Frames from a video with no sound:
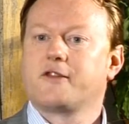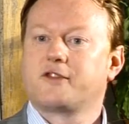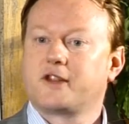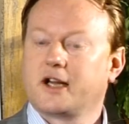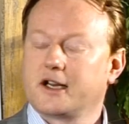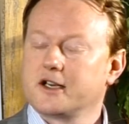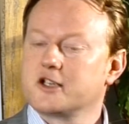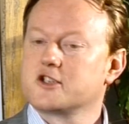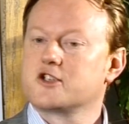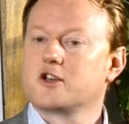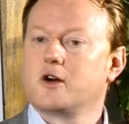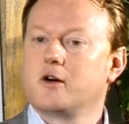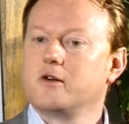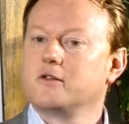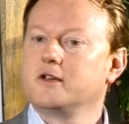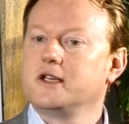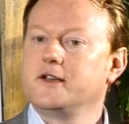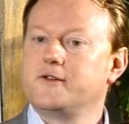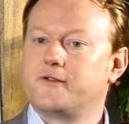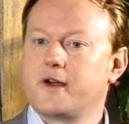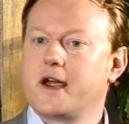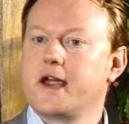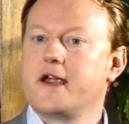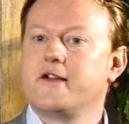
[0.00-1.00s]
That is
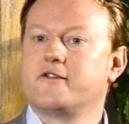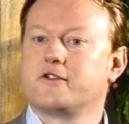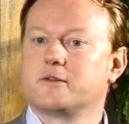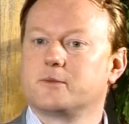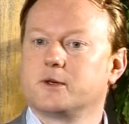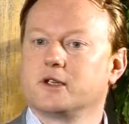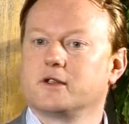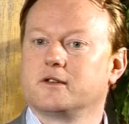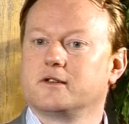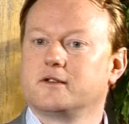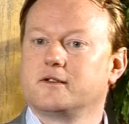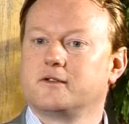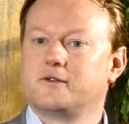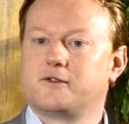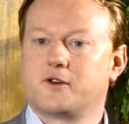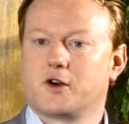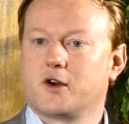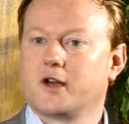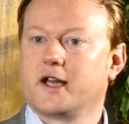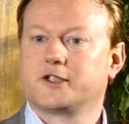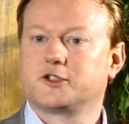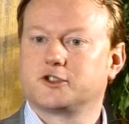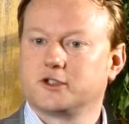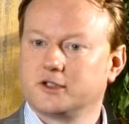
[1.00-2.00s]
only favourable
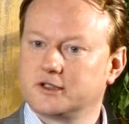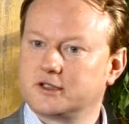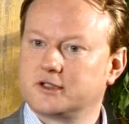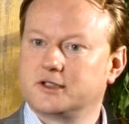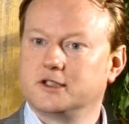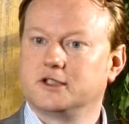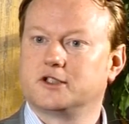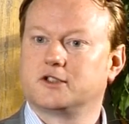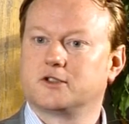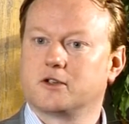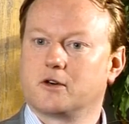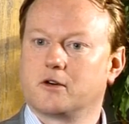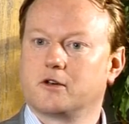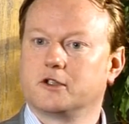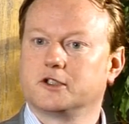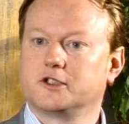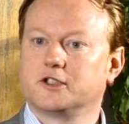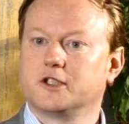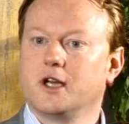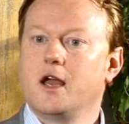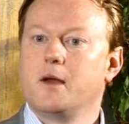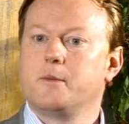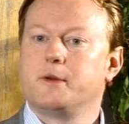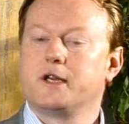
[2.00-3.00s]
for electricity
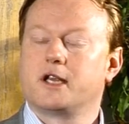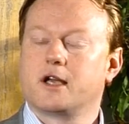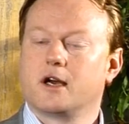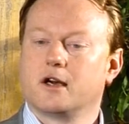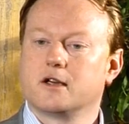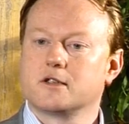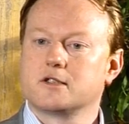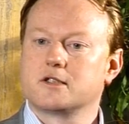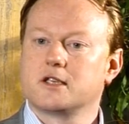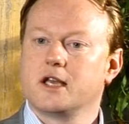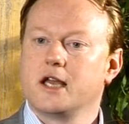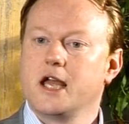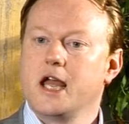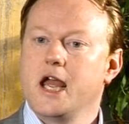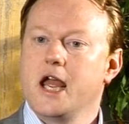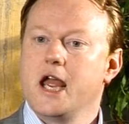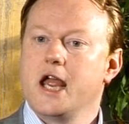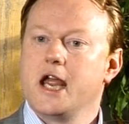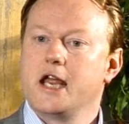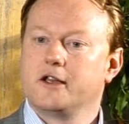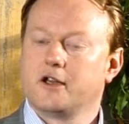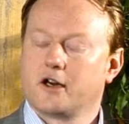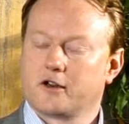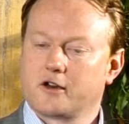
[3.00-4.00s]
storage because
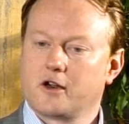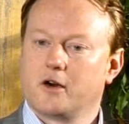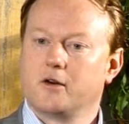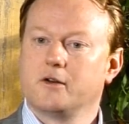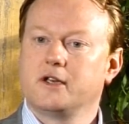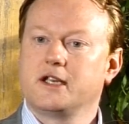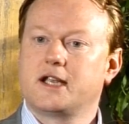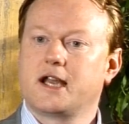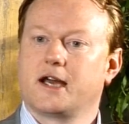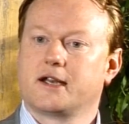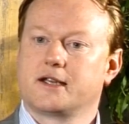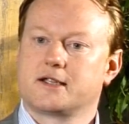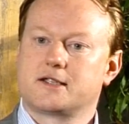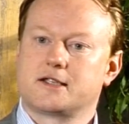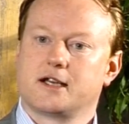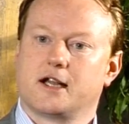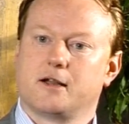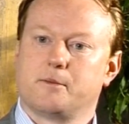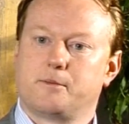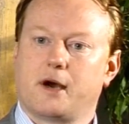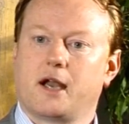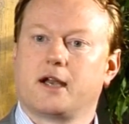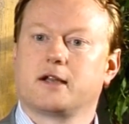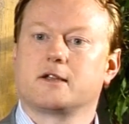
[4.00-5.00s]
not only can it
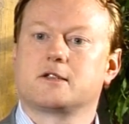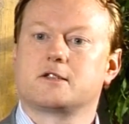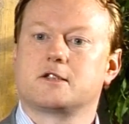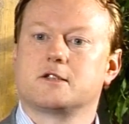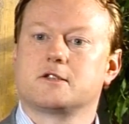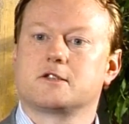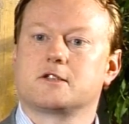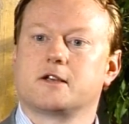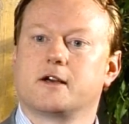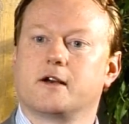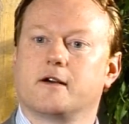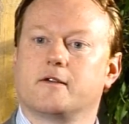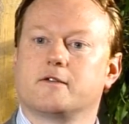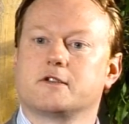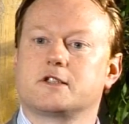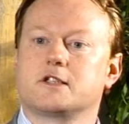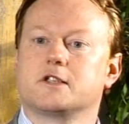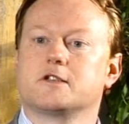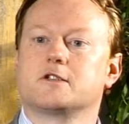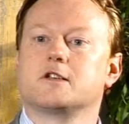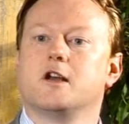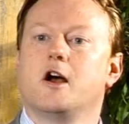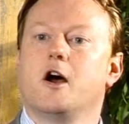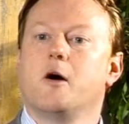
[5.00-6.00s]
sell balancing
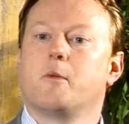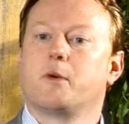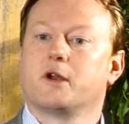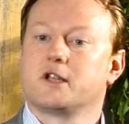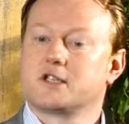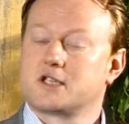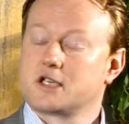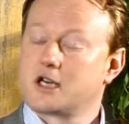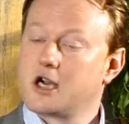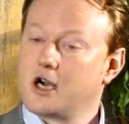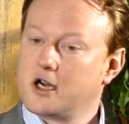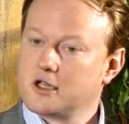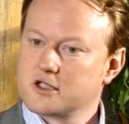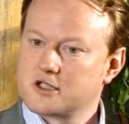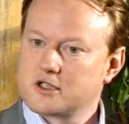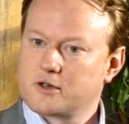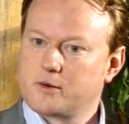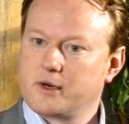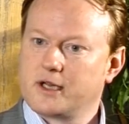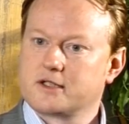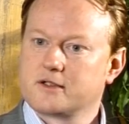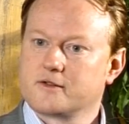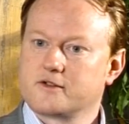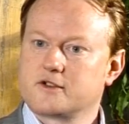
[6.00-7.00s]
services, but as a
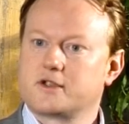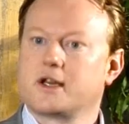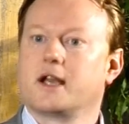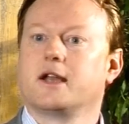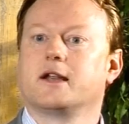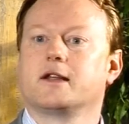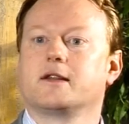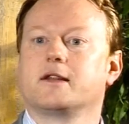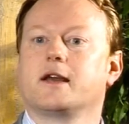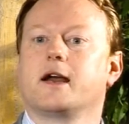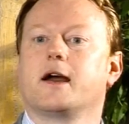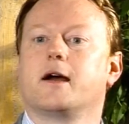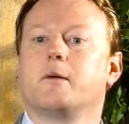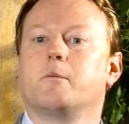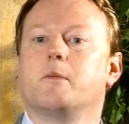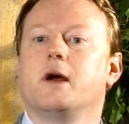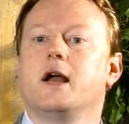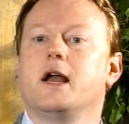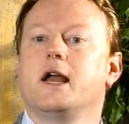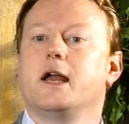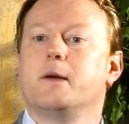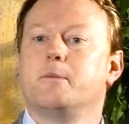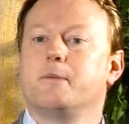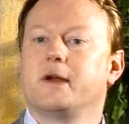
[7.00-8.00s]
consequence of selling them,
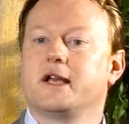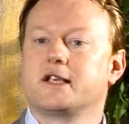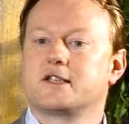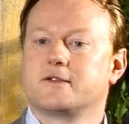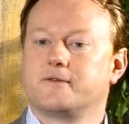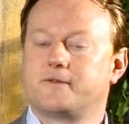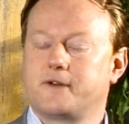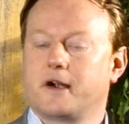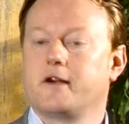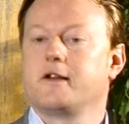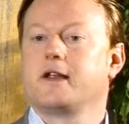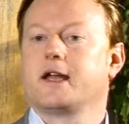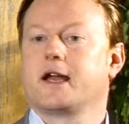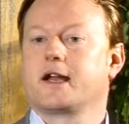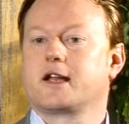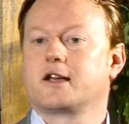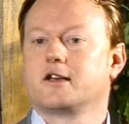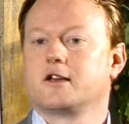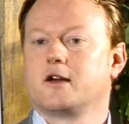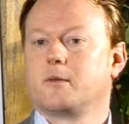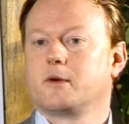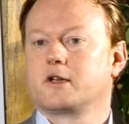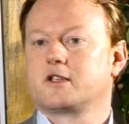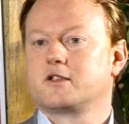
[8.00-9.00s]
it makes it very
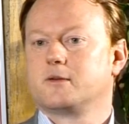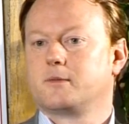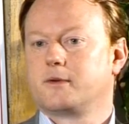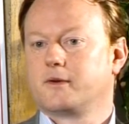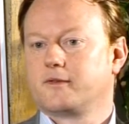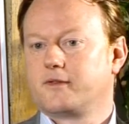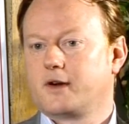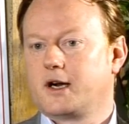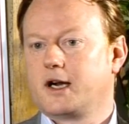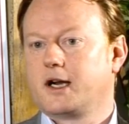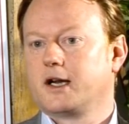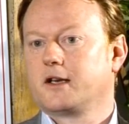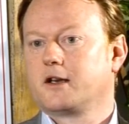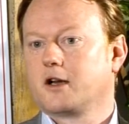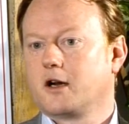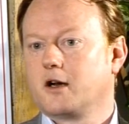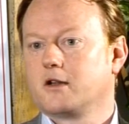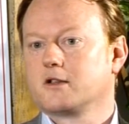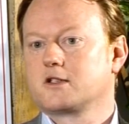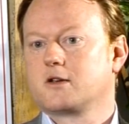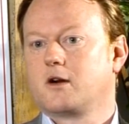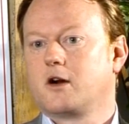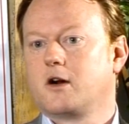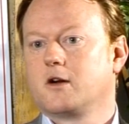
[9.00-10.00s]
economic to provide
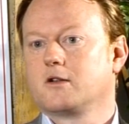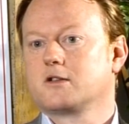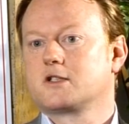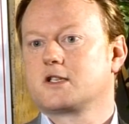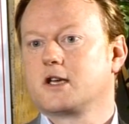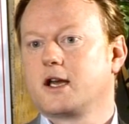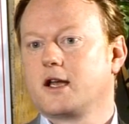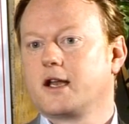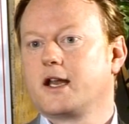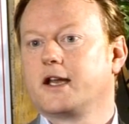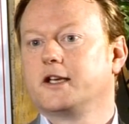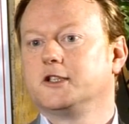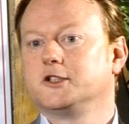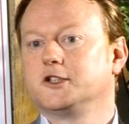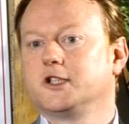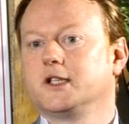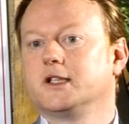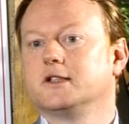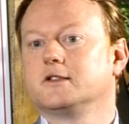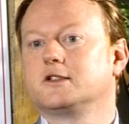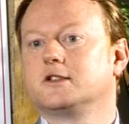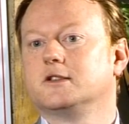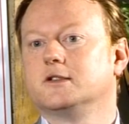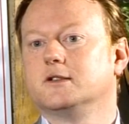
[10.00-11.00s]
also wholesale
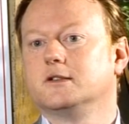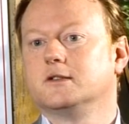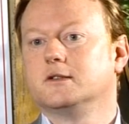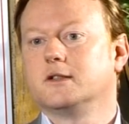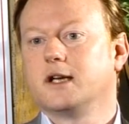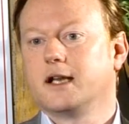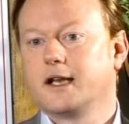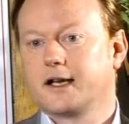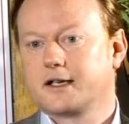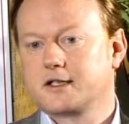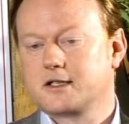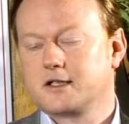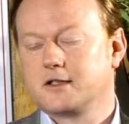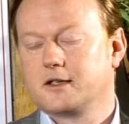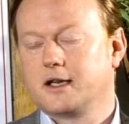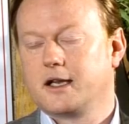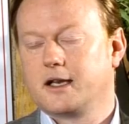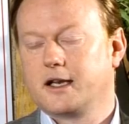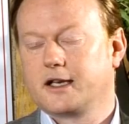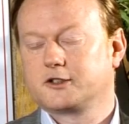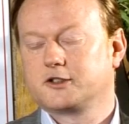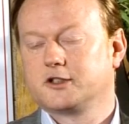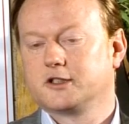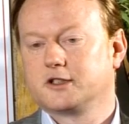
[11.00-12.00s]
energy into
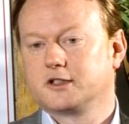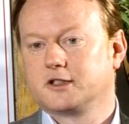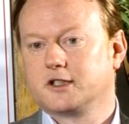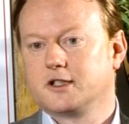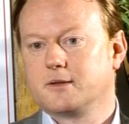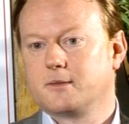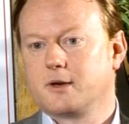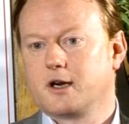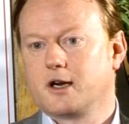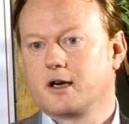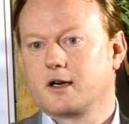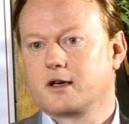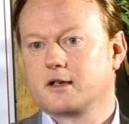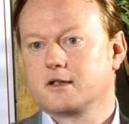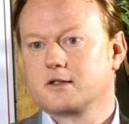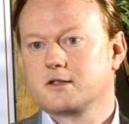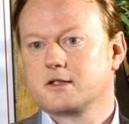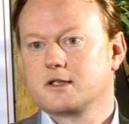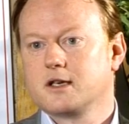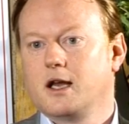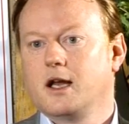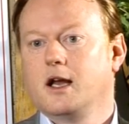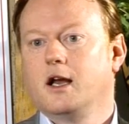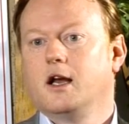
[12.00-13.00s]
electricity
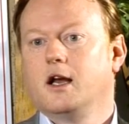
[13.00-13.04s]
markets.